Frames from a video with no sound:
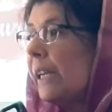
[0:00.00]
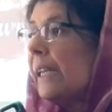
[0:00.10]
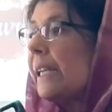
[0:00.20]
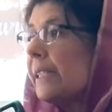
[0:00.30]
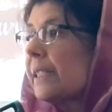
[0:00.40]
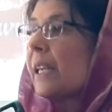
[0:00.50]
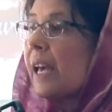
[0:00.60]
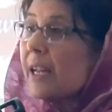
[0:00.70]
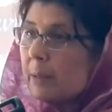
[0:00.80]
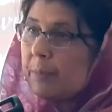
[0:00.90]
is
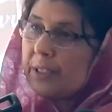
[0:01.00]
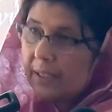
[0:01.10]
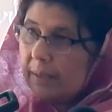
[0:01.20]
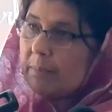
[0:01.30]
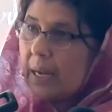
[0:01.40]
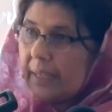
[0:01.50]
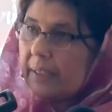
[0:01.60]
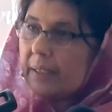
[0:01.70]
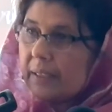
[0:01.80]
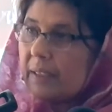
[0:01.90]
helped
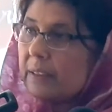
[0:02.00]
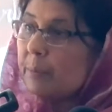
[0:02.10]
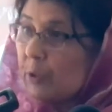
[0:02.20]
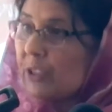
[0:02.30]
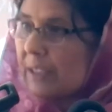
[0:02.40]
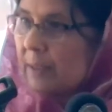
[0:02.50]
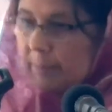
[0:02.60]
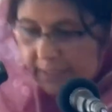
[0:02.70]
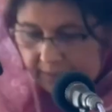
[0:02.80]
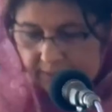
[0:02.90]
by the musical
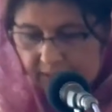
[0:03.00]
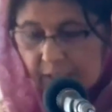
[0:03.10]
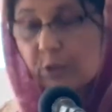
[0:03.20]
means.